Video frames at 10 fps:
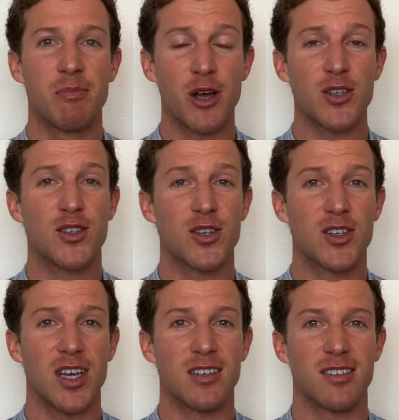Personal
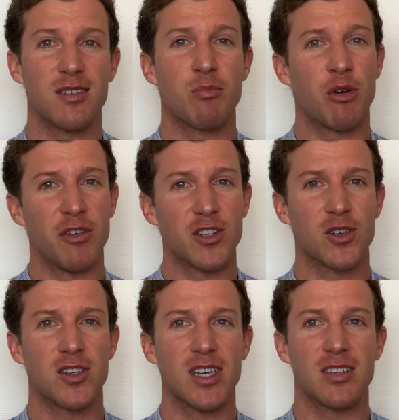success,
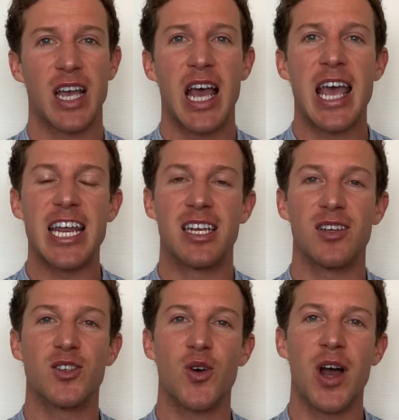professional success, it
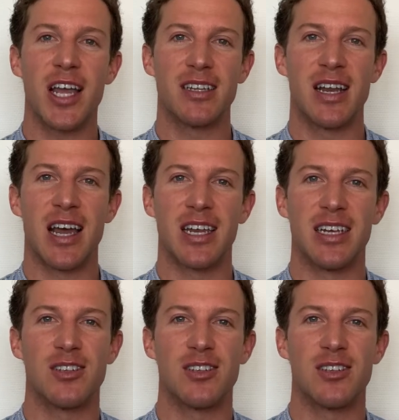does go hand in hand.